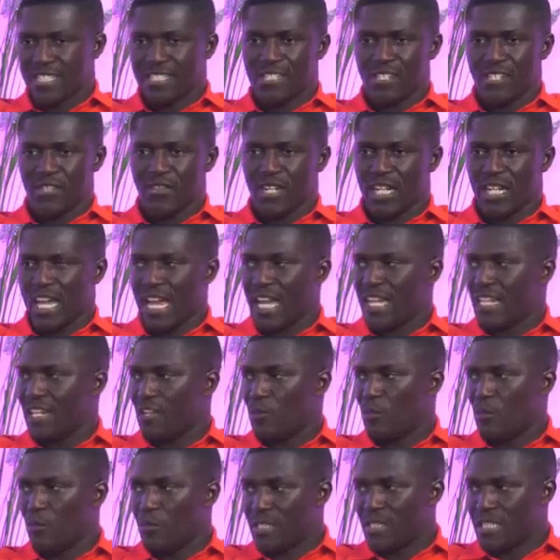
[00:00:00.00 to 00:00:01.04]
The silver
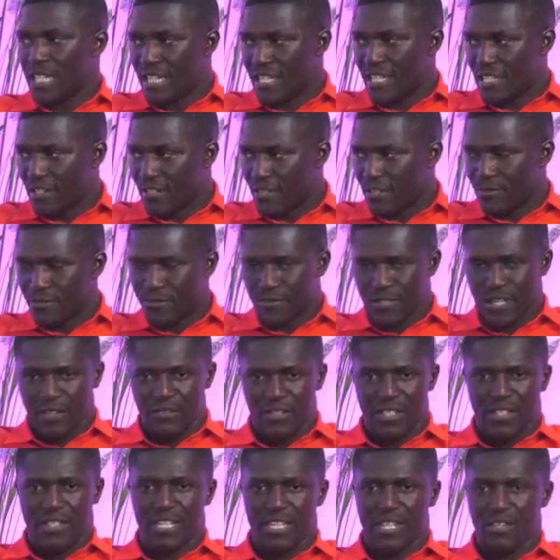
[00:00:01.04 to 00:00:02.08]
lining will be taken off.
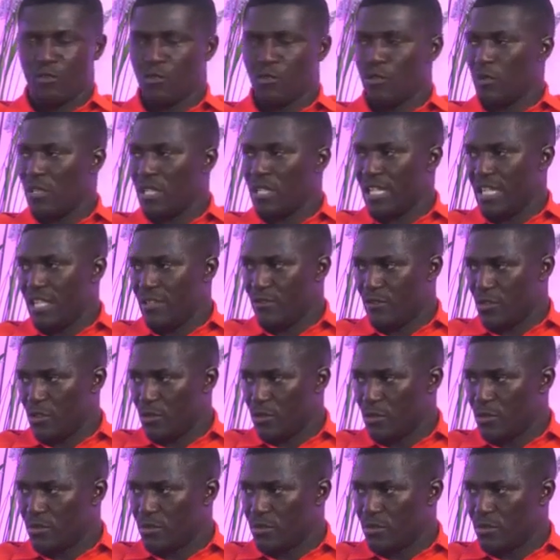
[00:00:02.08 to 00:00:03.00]
Everything will leave you.